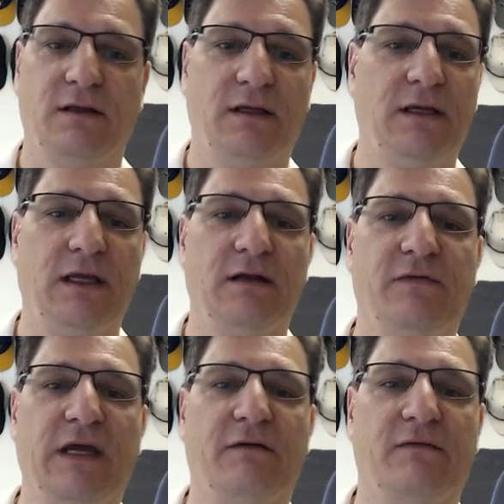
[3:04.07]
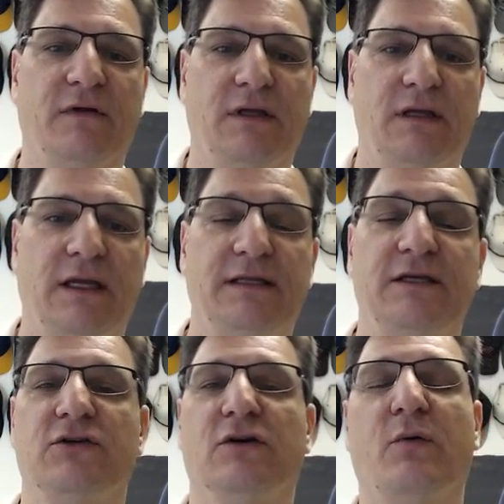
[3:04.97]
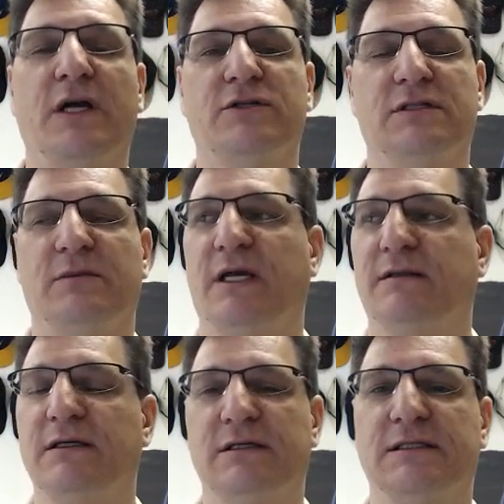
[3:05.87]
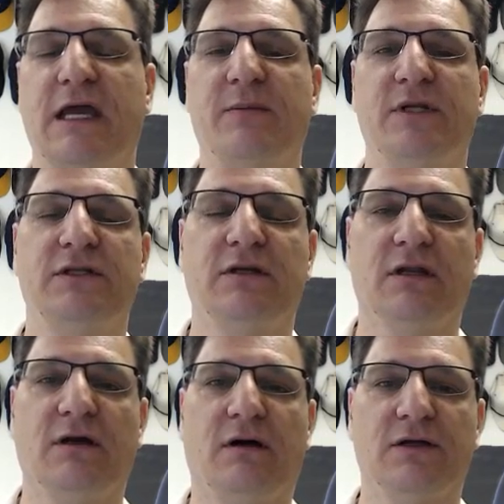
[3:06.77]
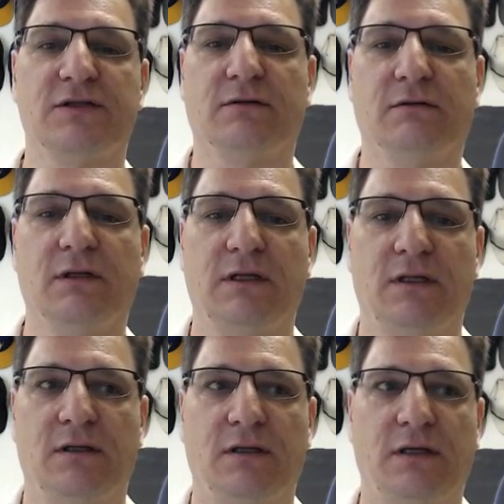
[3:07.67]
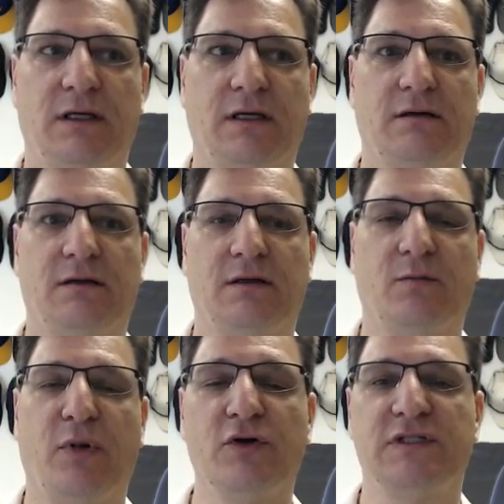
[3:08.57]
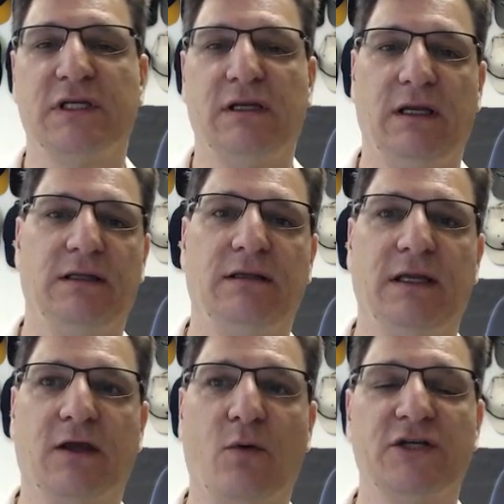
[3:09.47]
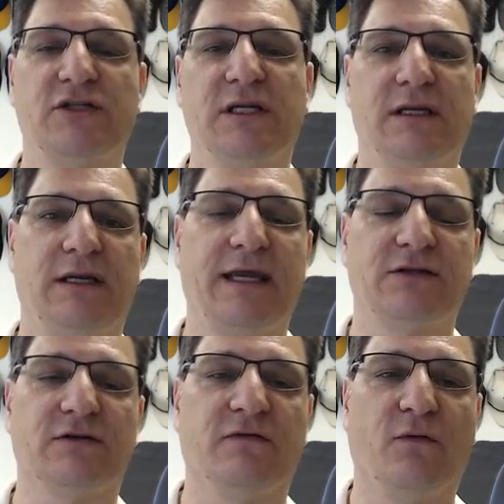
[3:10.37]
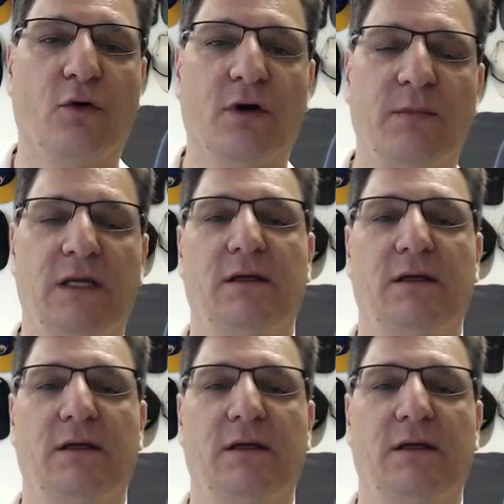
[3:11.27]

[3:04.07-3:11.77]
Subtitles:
Again, if you have additional questions about these assignments, you can also post it in the question and answer form